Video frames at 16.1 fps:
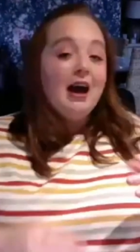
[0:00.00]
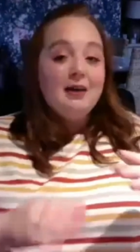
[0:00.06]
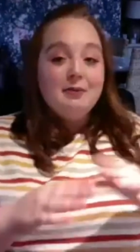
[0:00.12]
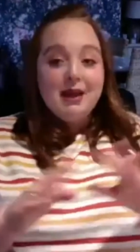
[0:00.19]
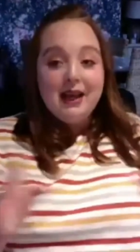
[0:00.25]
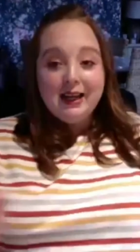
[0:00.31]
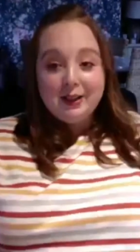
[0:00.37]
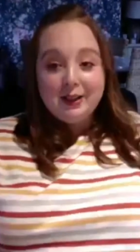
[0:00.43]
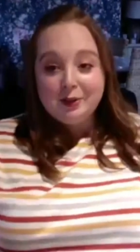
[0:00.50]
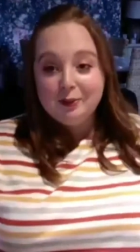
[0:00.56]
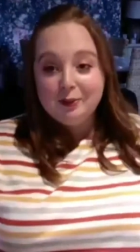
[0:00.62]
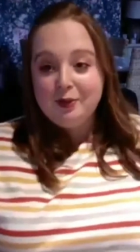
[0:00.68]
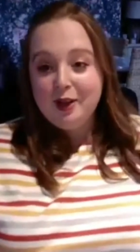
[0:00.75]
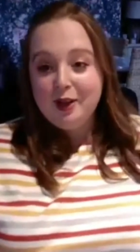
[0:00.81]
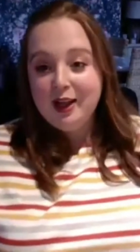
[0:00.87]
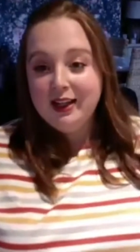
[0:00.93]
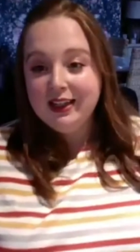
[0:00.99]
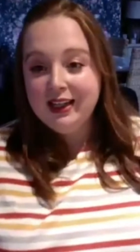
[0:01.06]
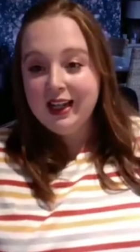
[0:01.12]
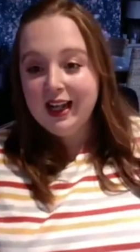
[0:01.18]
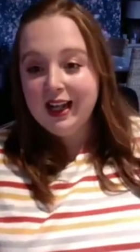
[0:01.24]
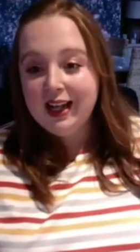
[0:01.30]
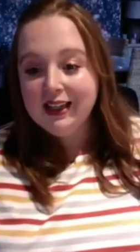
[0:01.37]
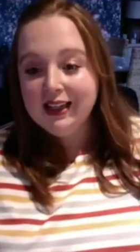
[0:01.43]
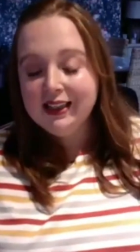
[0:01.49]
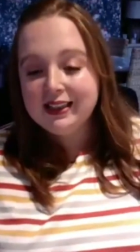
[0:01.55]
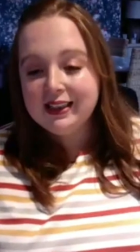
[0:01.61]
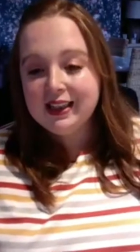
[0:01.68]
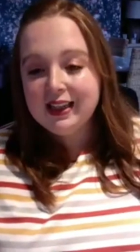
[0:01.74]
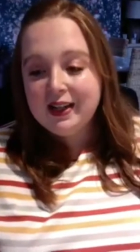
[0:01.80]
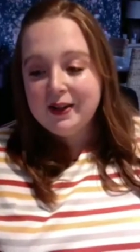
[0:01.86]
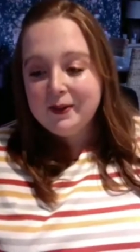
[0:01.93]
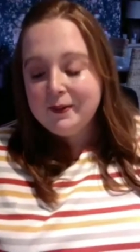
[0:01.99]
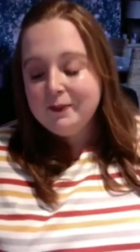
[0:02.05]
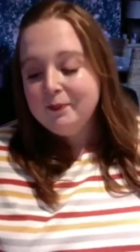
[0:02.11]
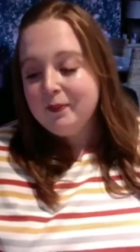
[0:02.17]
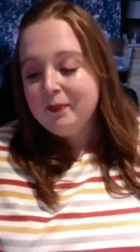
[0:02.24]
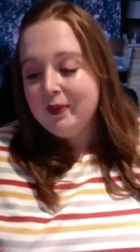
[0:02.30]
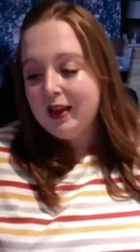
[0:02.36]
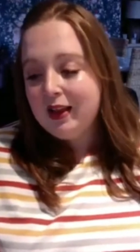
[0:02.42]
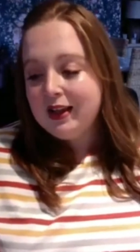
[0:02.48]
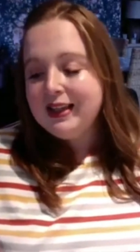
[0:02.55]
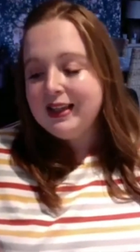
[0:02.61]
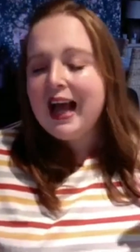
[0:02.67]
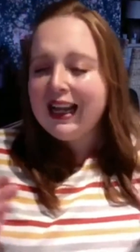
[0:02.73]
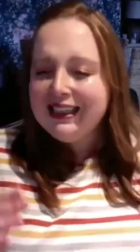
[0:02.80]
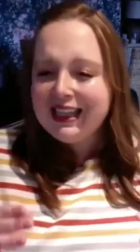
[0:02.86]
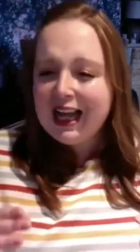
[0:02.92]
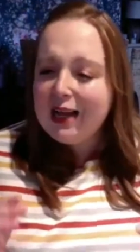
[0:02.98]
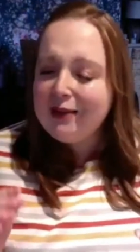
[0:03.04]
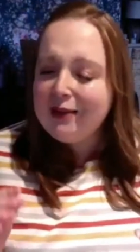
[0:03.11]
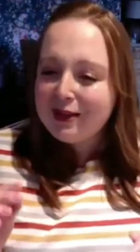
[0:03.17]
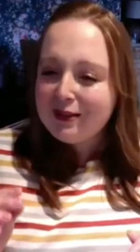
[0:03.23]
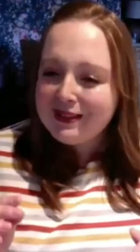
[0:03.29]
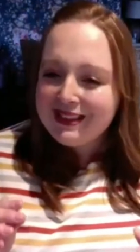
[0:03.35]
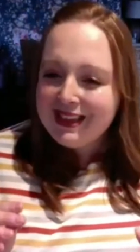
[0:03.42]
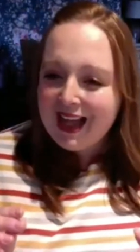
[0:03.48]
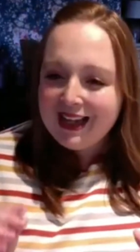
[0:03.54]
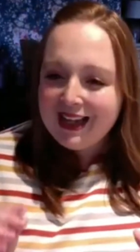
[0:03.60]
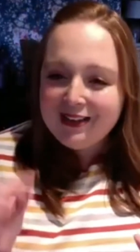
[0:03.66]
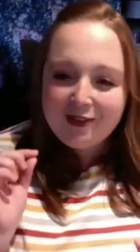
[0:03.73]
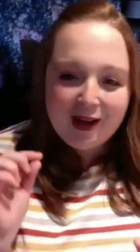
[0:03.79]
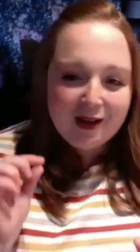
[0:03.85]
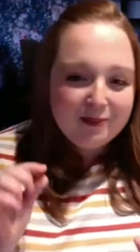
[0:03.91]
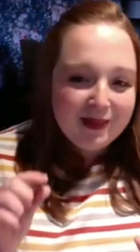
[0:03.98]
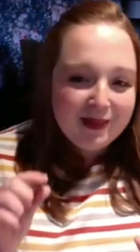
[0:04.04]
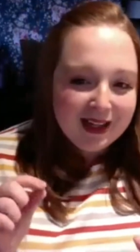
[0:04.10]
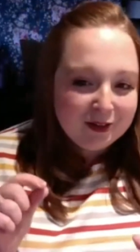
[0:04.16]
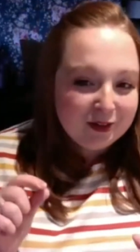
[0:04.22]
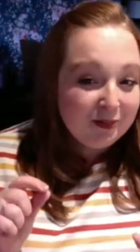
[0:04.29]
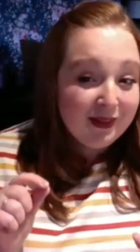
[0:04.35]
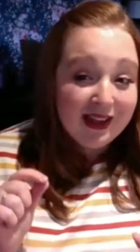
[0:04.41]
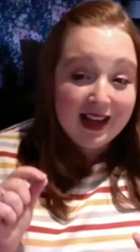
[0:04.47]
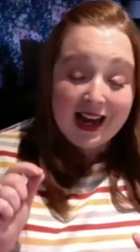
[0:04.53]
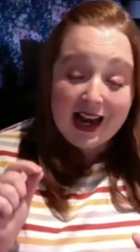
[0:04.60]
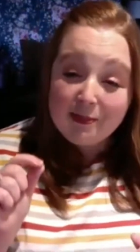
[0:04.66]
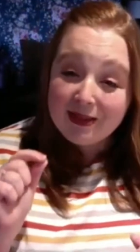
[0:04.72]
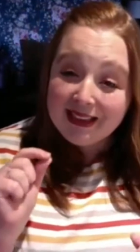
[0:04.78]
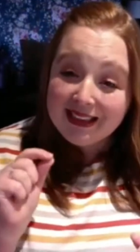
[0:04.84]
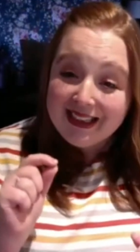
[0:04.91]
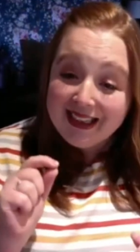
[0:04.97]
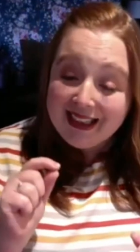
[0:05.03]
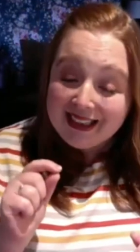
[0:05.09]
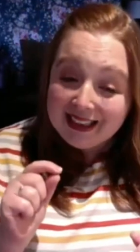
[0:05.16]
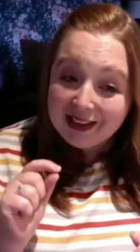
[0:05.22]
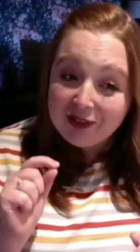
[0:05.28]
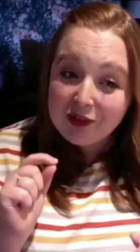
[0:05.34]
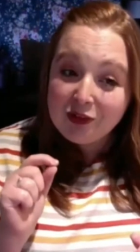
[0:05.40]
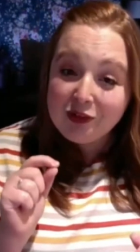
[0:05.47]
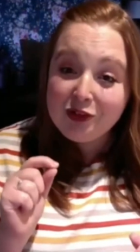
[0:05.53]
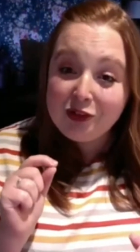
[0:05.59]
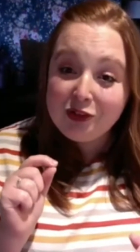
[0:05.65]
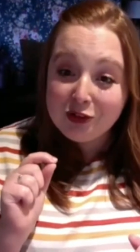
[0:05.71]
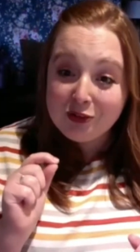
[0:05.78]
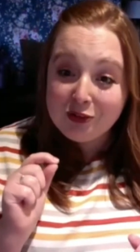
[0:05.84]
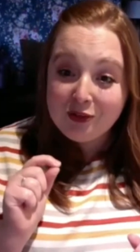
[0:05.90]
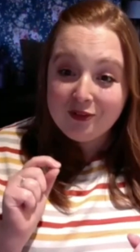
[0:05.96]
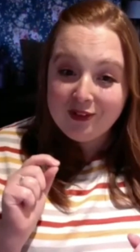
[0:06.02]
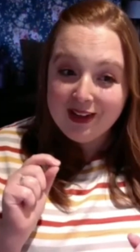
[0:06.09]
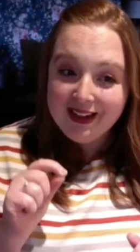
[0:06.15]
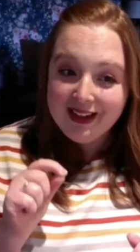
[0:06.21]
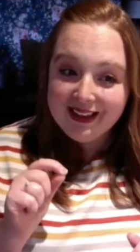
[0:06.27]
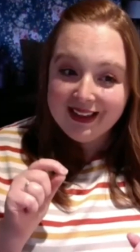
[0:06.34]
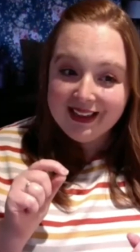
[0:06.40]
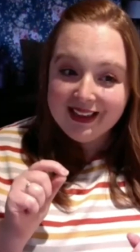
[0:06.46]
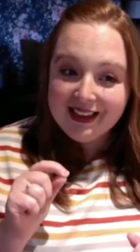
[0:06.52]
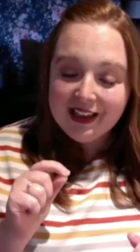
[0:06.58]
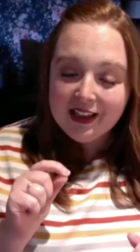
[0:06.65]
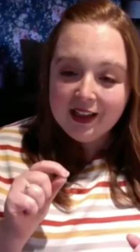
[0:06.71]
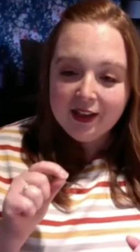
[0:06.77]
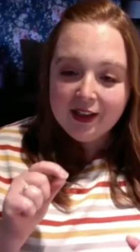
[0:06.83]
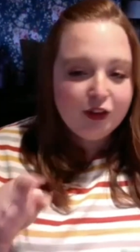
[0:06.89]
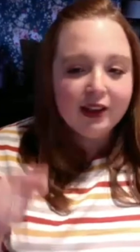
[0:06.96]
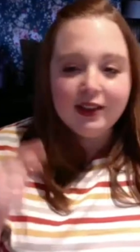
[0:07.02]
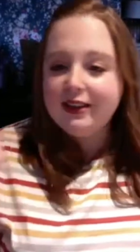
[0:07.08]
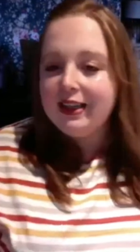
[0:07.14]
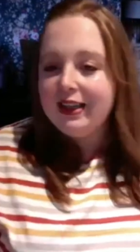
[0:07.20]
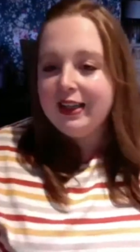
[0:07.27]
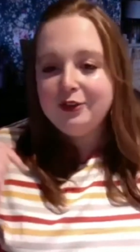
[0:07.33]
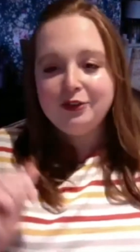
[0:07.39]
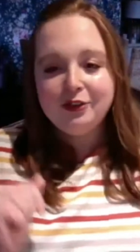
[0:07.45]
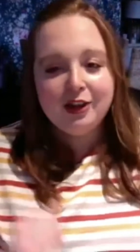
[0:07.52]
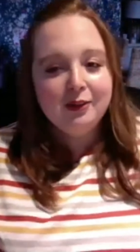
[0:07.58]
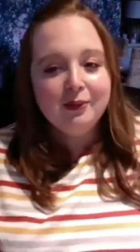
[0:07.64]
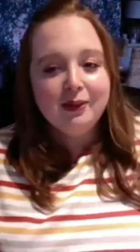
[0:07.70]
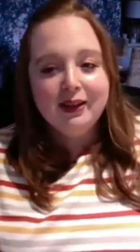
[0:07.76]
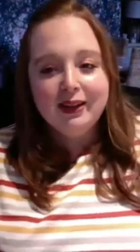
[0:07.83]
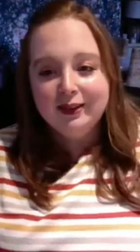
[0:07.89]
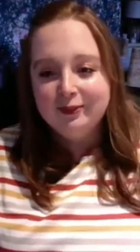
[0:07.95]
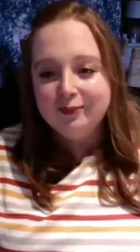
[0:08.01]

make something, and 9 times out of 10, if I make something and I'm a little unsure of it, she'll say straight away,